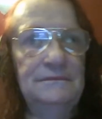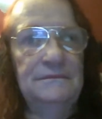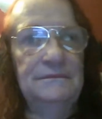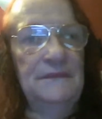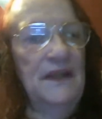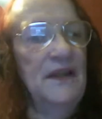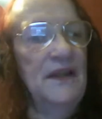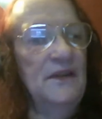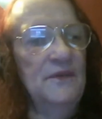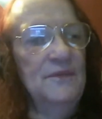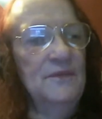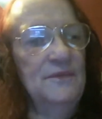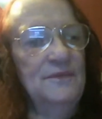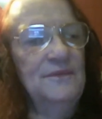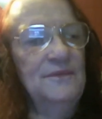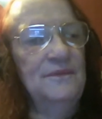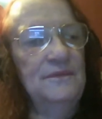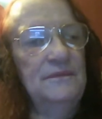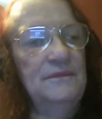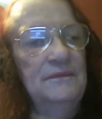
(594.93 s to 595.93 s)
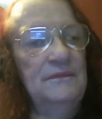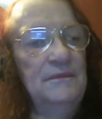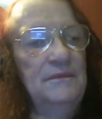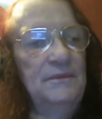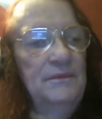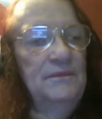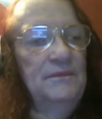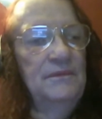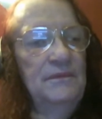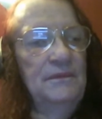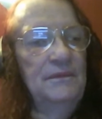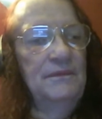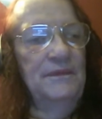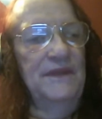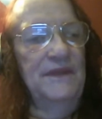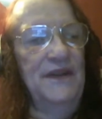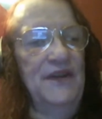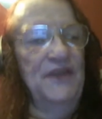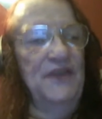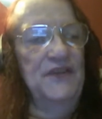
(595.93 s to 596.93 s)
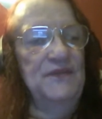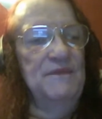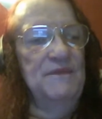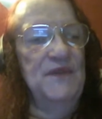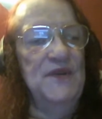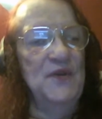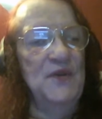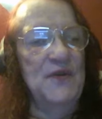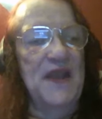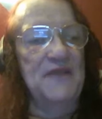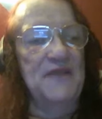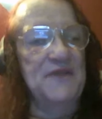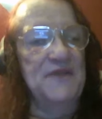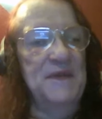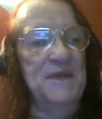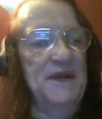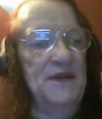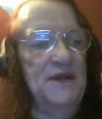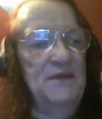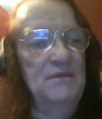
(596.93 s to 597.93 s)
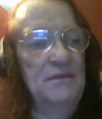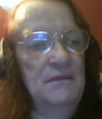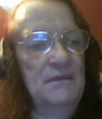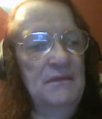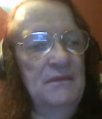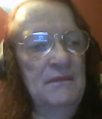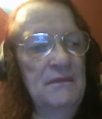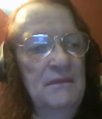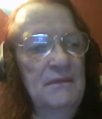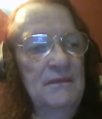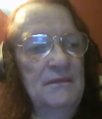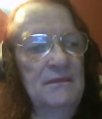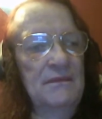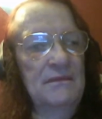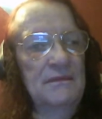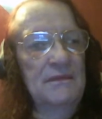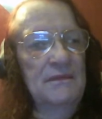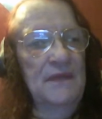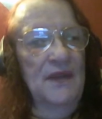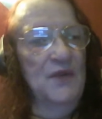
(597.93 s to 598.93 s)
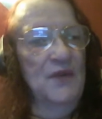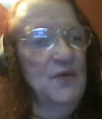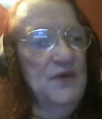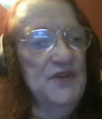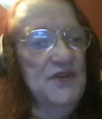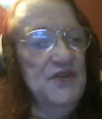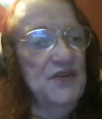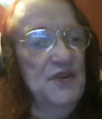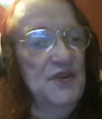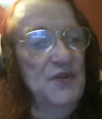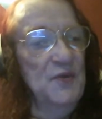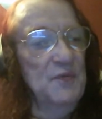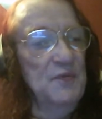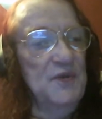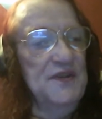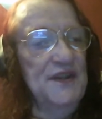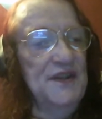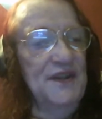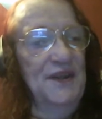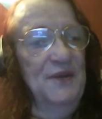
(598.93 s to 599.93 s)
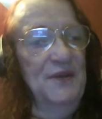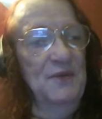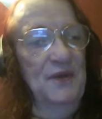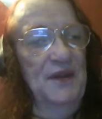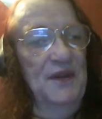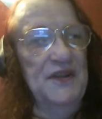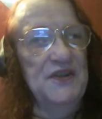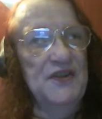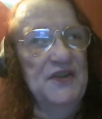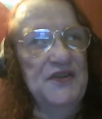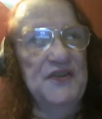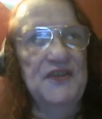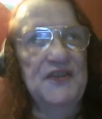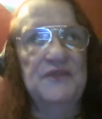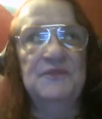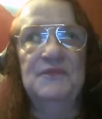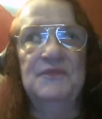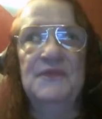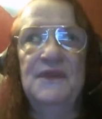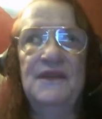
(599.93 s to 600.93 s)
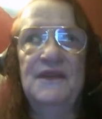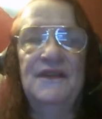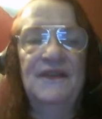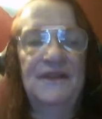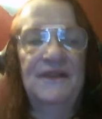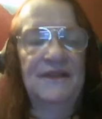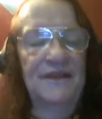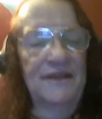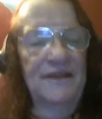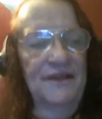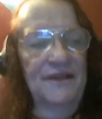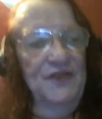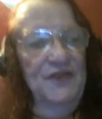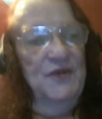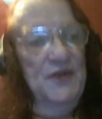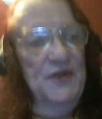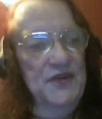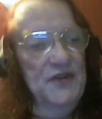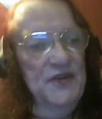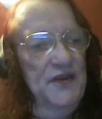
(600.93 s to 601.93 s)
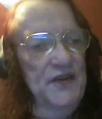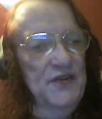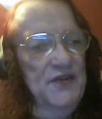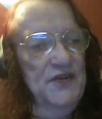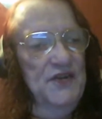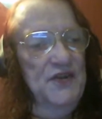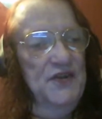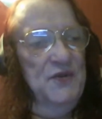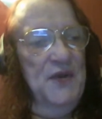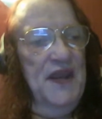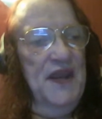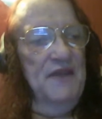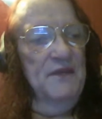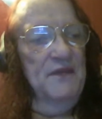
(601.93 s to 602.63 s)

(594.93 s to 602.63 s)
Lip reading: Yeah. You don't have to be a Christian or particularly religious Do unto others as you would have